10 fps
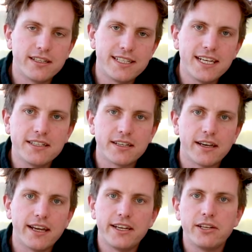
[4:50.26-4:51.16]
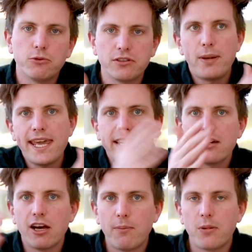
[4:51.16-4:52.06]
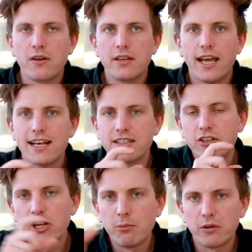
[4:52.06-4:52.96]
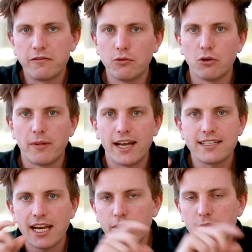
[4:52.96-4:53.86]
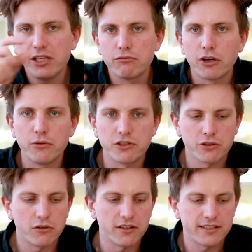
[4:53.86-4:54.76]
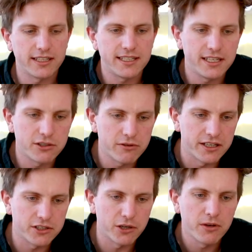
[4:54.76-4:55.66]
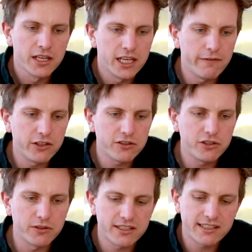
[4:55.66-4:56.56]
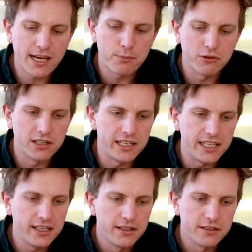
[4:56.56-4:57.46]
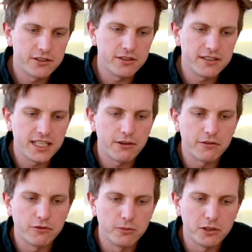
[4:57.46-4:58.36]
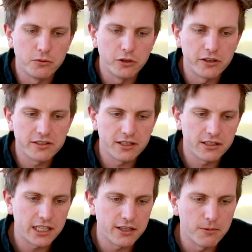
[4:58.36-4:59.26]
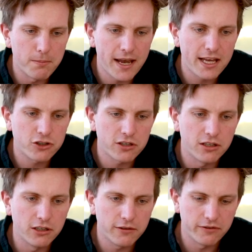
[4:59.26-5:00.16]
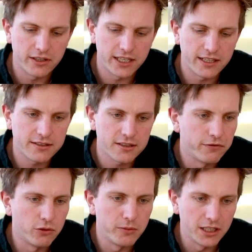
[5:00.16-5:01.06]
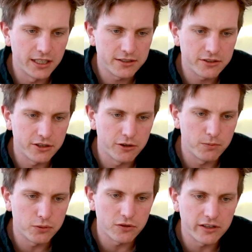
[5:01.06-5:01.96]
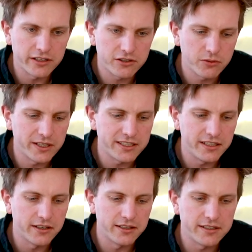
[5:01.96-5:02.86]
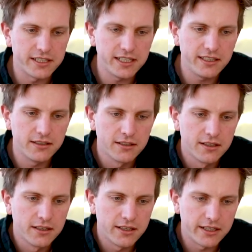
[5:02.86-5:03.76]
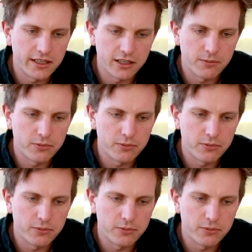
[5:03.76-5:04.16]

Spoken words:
data, and it will pick up as a number format how many rows across that data is. So if I just do it separately, so you can see how the formula works, I'll click on match, I'll look for this formula, so price 2019, and then I'll